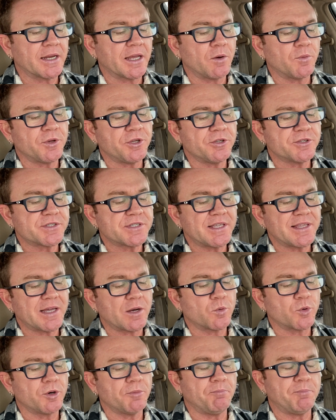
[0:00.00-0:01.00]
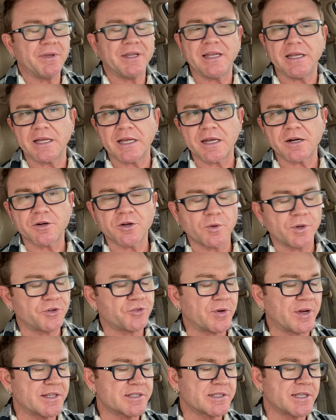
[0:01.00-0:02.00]
Now, when you see that word being, I don't know what
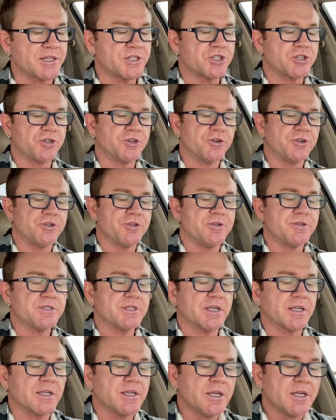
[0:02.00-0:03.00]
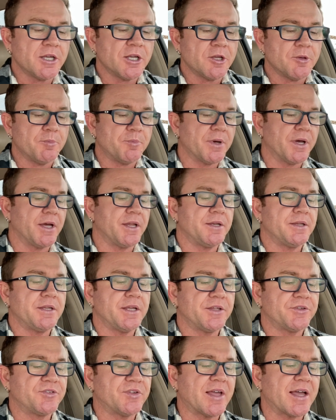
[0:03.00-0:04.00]
translation you're using, but
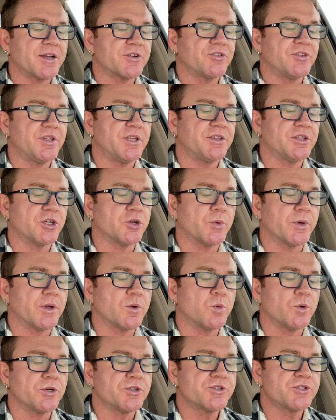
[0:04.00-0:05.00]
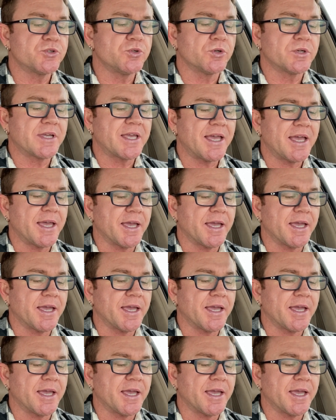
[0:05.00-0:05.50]
it's actually the Greek word suke.